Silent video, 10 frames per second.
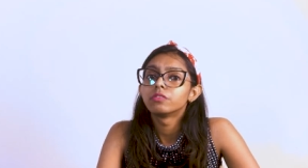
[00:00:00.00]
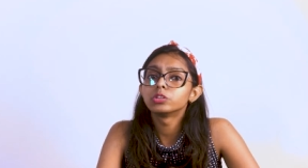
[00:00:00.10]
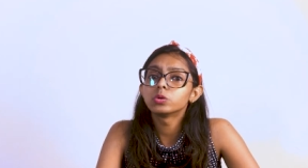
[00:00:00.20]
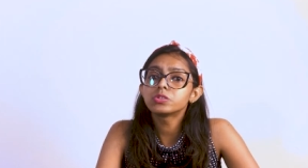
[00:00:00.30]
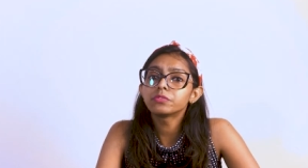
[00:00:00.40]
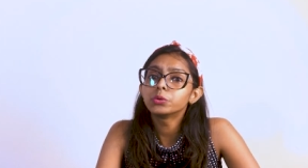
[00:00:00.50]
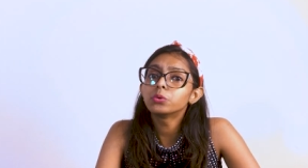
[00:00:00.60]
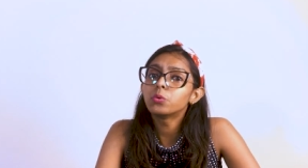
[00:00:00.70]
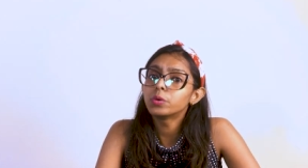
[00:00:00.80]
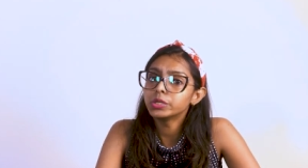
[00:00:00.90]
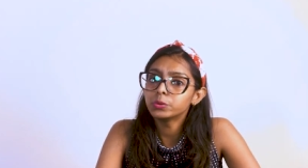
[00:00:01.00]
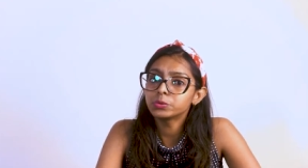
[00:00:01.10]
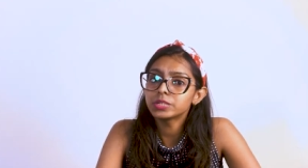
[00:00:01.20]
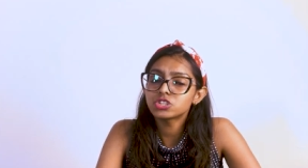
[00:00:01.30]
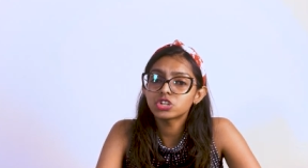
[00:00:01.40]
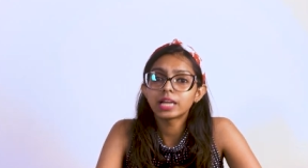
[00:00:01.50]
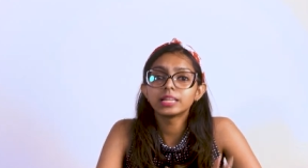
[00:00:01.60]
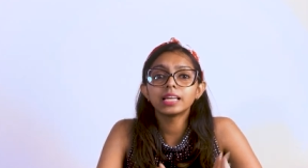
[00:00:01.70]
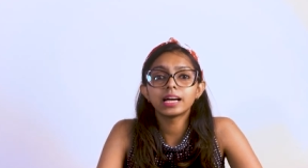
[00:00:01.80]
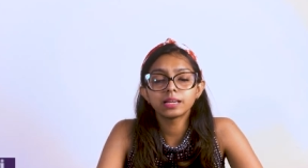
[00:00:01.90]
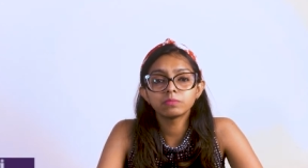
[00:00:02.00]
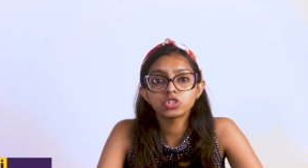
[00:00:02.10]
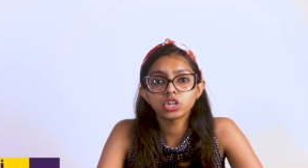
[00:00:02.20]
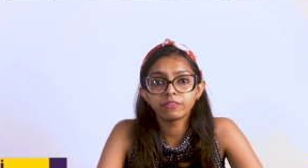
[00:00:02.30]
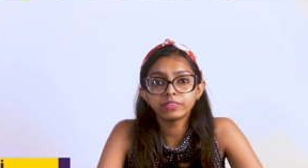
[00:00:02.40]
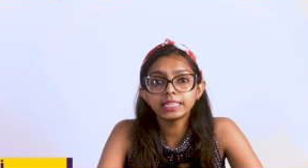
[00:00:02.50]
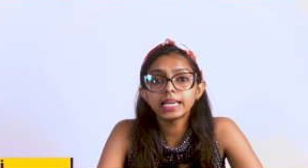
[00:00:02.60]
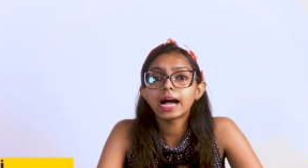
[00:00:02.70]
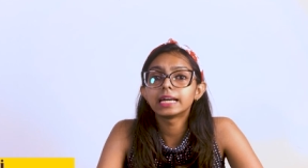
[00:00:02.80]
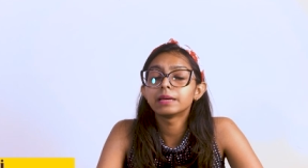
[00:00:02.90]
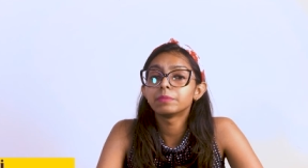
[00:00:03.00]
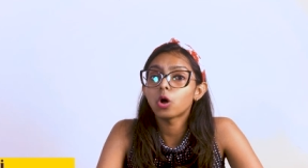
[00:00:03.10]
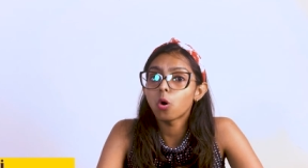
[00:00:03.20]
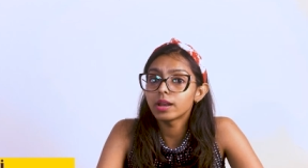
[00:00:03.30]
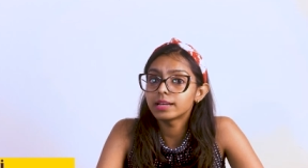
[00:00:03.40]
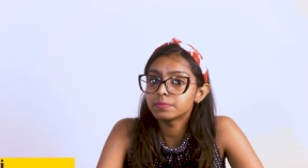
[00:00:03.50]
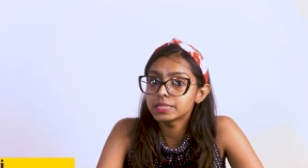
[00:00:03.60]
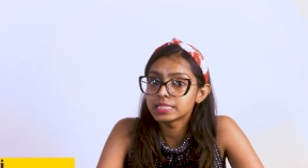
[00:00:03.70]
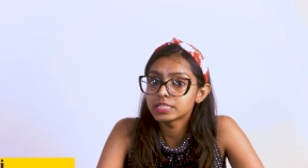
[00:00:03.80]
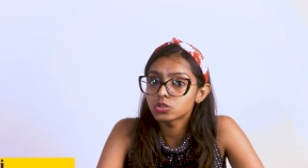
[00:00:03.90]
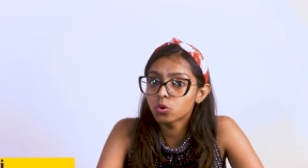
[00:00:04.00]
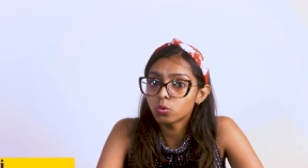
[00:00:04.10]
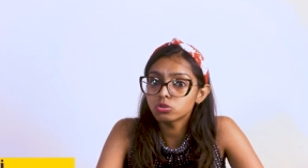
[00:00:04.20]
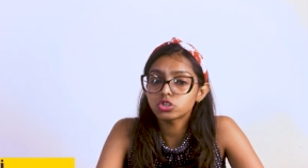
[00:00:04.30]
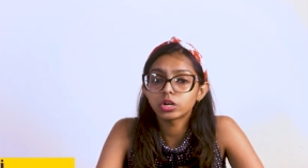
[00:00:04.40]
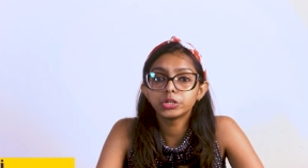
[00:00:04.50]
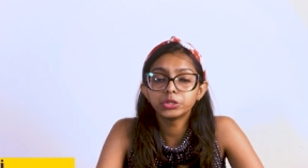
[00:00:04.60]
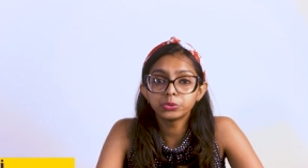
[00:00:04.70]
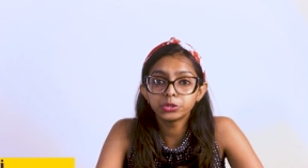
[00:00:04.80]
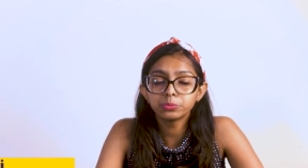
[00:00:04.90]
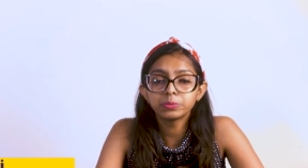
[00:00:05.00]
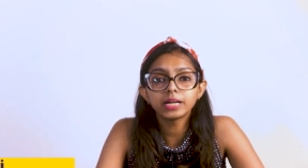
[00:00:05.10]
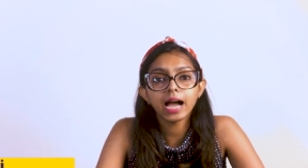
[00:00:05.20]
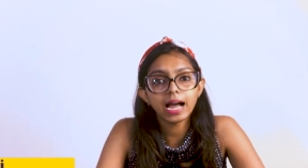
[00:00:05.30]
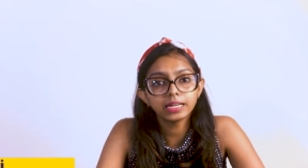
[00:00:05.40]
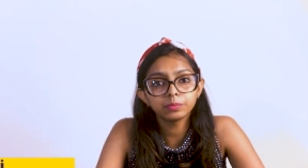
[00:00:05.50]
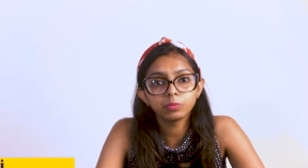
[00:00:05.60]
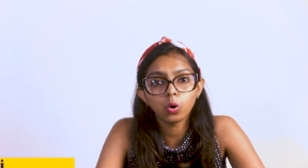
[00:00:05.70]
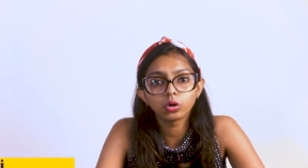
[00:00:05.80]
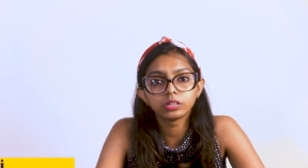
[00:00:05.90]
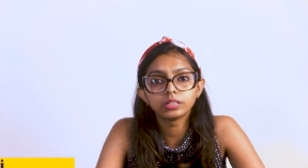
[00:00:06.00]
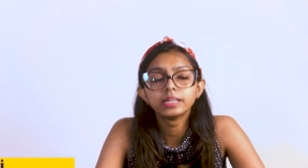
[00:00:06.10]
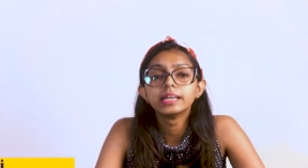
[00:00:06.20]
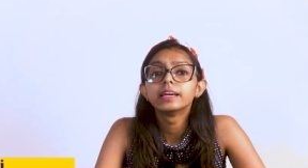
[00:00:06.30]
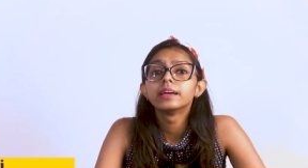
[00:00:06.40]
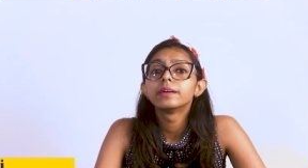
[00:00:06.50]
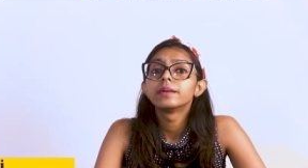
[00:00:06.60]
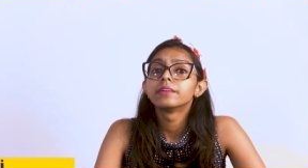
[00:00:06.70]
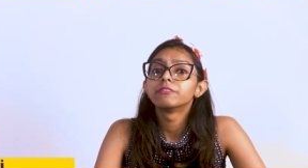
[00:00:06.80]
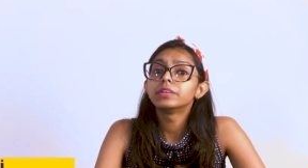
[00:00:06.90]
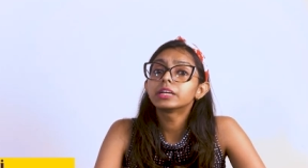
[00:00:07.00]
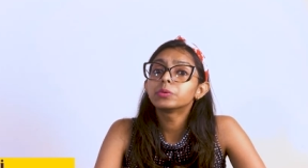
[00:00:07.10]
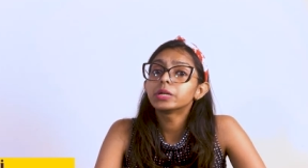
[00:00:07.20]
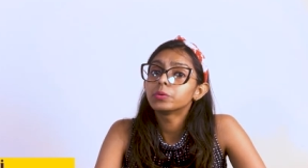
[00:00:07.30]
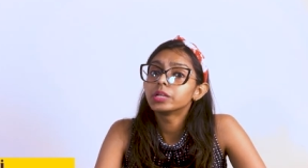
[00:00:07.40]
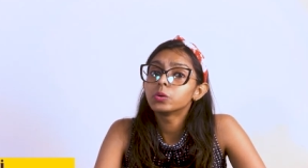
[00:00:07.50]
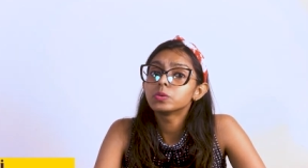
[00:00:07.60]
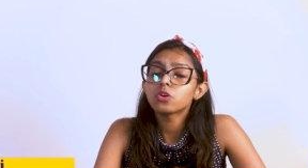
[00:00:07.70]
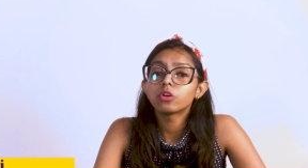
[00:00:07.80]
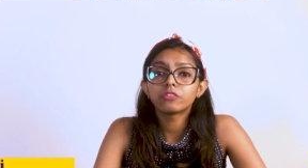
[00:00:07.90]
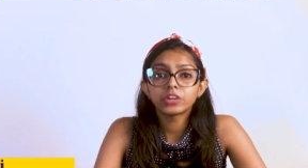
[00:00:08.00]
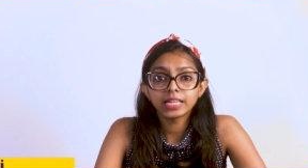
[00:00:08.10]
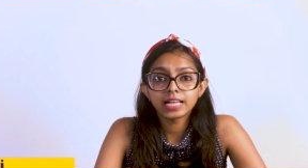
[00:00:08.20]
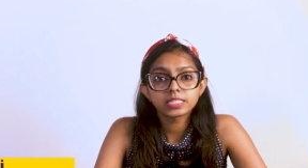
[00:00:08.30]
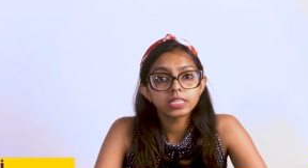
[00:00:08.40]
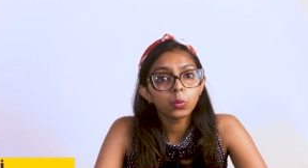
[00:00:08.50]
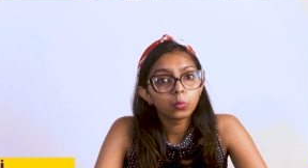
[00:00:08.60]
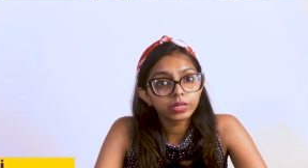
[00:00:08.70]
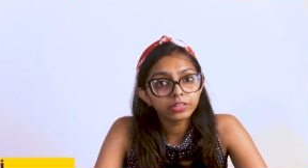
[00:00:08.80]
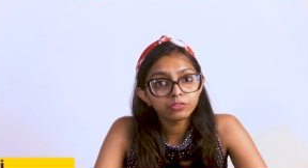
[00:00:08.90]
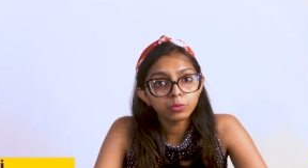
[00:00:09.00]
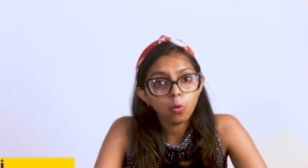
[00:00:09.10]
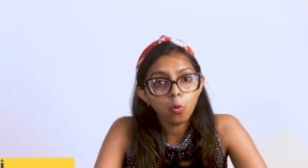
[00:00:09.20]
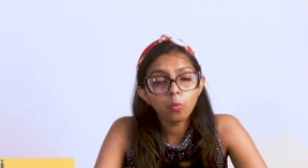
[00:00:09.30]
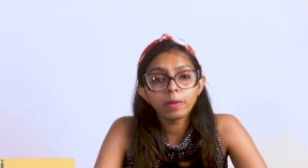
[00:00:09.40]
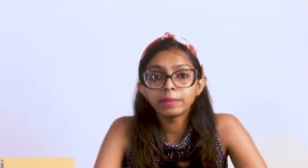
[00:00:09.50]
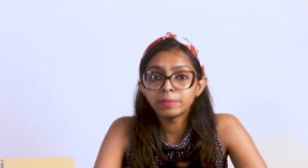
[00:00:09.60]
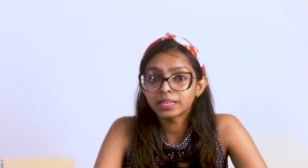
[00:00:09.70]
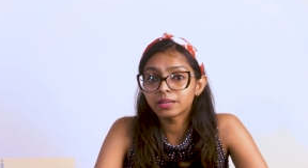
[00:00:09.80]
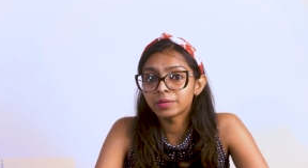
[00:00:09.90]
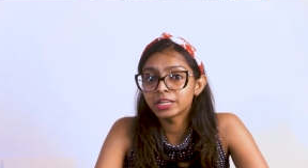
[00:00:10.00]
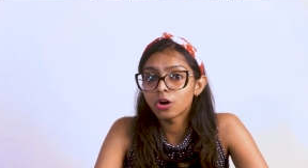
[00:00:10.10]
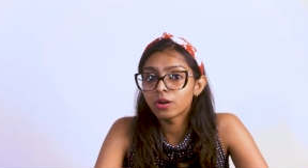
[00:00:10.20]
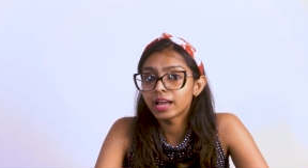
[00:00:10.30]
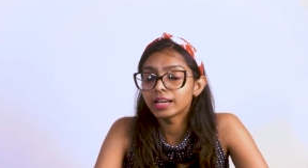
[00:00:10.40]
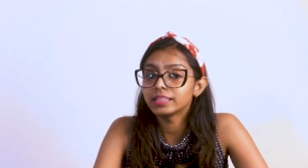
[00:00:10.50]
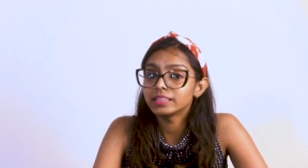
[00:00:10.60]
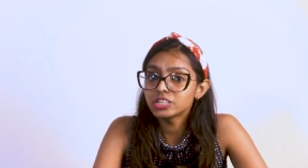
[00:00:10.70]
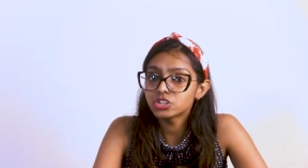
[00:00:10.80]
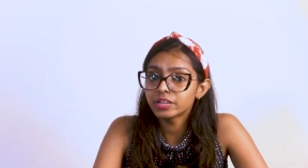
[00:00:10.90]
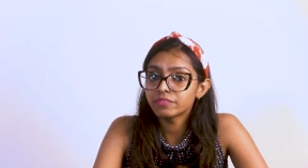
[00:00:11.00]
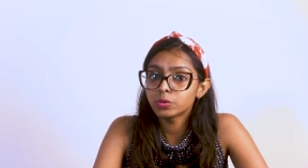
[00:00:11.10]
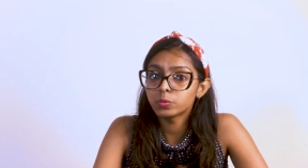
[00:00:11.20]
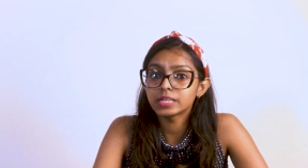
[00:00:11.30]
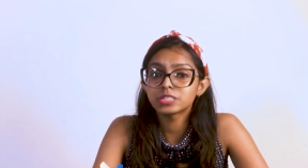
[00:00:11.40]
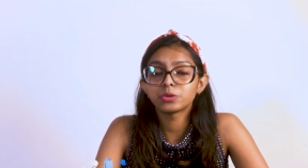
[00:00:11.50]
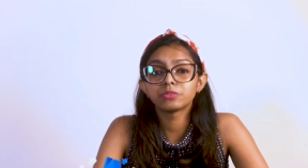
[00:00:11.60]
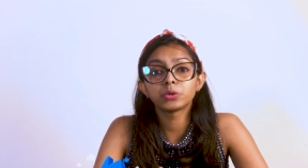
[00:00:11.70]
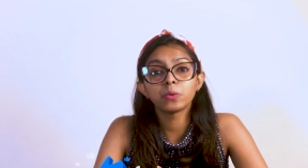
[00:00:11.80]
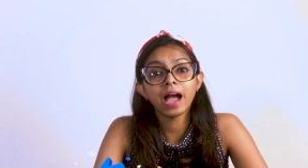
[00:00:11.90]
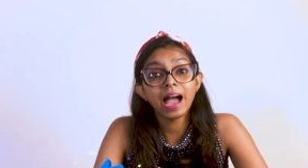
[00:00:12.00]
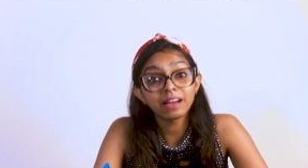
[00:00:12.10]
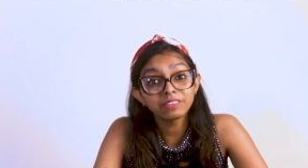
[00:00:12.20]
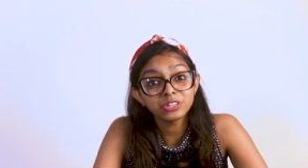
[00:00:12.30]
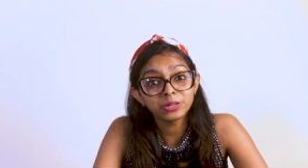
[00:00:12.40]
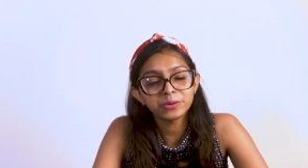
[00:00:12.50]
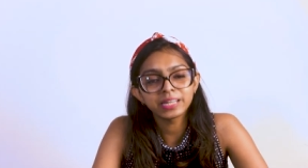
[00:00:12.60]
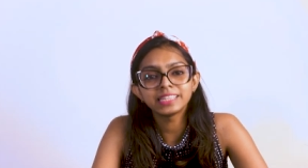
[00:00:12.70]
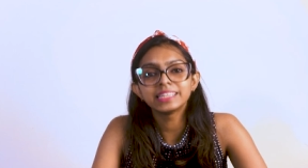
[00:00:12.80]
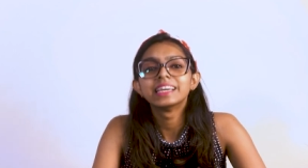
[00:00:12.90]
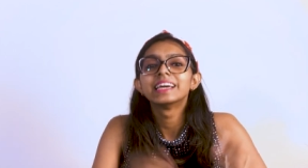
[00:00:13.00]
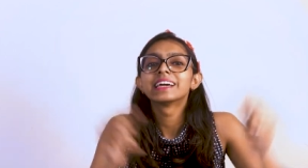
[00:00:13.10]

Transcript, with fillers: For those of you who are new to this channel, I am Chhavi. I am an online business coach, a YouTuber, and a blogger. We create videos on freelancing, working from home, and making money online each and every week. So if you haven't already,